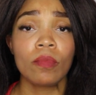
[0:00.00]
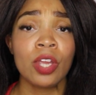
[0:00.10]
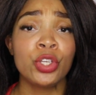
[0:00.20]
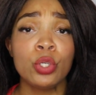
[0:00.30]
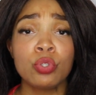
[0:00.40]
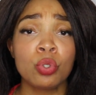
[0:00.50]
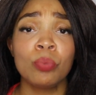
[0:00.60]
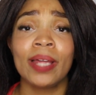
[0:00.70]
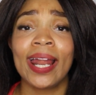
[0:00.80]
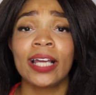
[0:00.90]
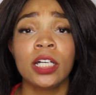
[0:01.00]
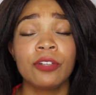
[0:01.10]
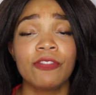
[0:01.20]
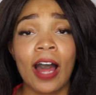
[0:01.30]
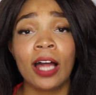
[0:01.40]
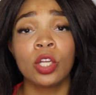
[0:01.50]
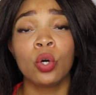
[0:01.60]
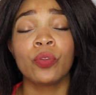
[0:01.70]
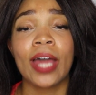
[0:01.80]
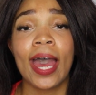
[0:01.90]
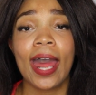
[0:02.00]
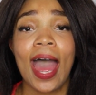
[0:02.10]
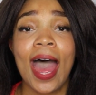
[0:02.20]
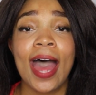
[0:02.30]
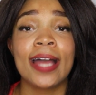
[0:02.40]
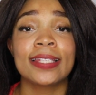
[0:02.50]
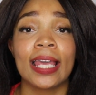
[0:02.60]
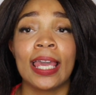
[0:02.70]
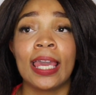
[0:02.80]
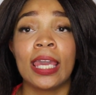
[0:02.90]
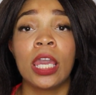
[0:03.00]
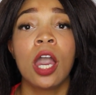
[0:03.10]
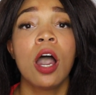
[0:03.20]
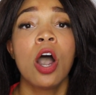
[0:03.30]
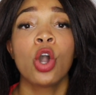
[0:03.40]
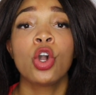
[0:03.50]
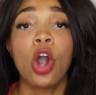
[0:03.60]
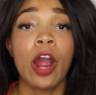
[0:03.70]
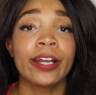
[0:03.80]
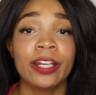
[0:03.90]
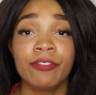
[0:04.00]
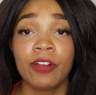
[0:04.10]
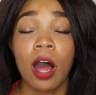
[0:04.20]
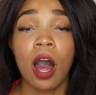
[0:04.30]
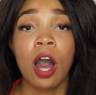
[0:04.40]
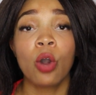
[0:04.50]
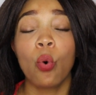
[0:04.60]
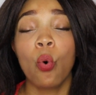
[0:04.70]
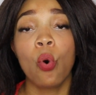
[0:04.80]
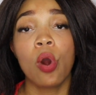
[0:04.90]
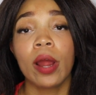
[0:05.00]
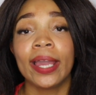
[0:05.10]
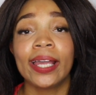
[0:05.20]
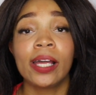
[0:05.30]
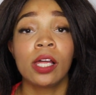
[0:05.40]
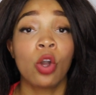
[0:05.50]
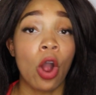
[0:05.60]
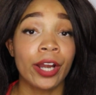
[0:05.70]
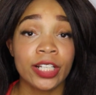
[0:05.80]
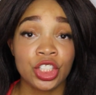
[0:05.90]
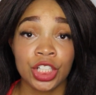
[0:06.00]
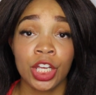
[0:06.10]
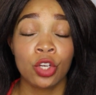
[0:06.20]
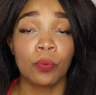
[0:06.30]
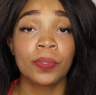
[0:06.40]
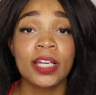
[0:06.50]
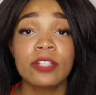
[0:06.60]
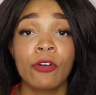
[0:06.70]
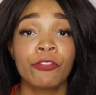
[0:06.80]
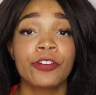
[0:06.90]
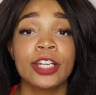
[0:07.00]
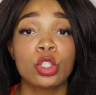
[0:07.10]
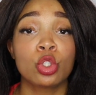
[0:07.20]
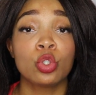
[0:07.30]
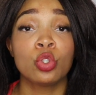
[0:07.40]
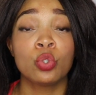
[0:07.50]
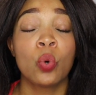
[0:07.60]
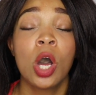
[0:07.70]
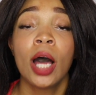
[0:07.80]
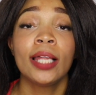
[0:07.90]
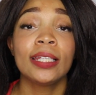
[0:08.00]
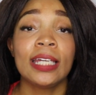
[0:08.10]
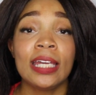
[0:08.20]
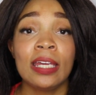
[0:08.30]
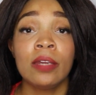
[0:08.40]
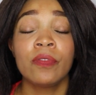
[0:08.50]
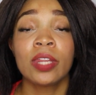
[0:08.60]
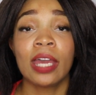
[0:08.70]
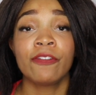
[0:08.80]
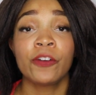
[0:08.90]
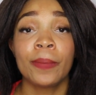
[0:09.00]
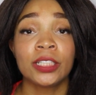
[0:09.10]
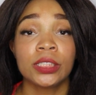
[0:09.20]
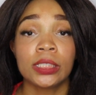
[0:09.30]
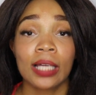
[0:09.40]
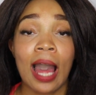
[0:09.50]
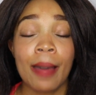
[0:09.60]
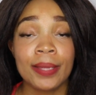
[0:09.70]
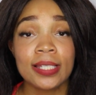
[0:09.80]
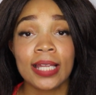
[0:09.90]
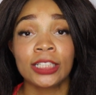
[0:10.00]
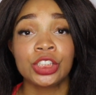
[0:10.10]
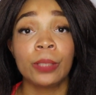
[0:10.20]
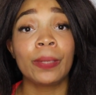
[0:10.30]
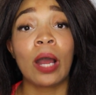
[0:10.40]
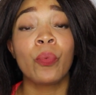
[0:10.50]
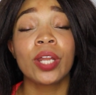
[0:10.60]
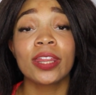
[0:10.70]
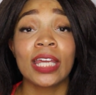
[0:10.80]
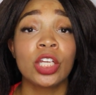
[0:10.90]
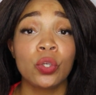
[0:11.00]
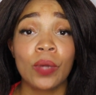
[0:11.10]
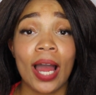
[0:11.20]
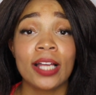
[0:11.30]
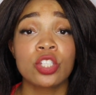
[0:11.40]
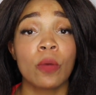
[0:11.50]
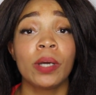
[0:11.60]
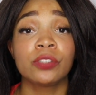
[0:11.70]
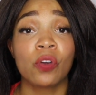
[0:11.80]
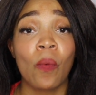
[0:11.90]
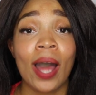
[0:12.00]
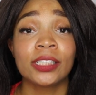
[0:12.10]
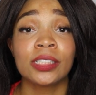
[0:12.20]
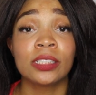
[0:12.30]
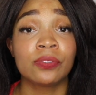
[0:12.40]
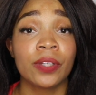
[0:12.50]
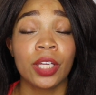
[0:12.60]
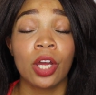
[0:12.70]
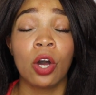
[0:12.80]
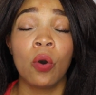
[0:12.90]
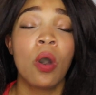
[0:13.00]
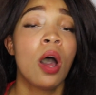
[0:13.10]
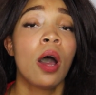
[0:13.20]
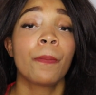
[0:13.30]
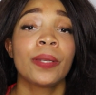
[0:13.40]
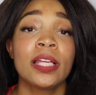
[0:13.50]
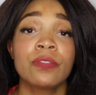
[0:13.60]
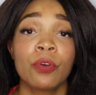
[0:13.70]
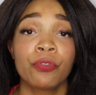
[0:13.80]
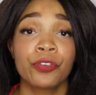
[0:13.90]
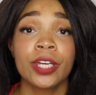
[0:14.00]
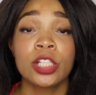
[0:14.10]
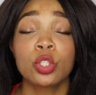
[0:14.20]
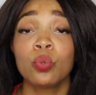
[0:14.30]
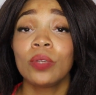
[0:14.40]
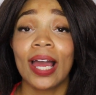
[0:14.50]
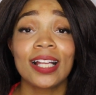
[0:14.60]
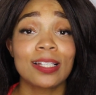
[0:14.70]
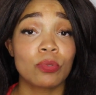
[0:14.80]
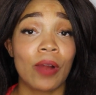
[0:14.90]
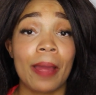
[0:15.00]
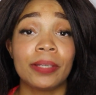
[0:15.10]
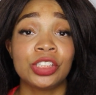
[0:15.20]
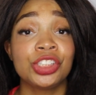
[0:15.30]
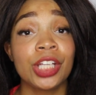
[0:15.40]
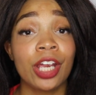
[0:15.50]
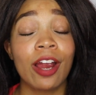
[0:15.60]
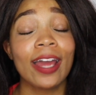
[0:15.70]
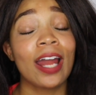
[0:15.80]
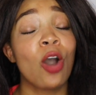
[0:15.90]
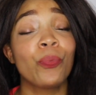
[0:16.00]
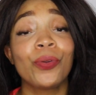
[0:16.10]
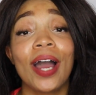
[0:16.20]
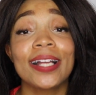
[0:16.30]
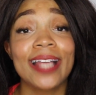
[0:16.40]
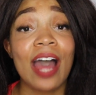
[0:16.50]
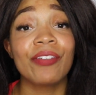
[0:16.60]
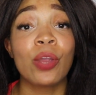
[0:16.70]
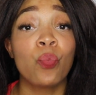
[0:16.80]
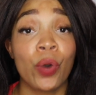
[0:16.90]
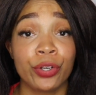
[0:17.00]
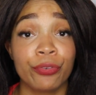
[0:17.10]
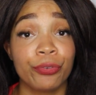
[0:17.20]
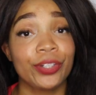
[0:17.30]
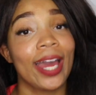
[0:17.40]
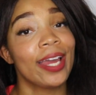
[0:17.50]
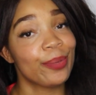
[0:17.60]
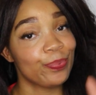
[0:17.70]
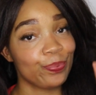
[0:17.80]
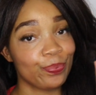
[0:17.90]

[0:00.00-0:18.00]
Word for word: YouTube that I could follow that has a garden vlog or a garden channel. Please feel free to leave the information in the comment section. But I want to thank you guys so much for watching this video. Please feel free to like, subscribe, and share, and I hope you guys have a wonderful day.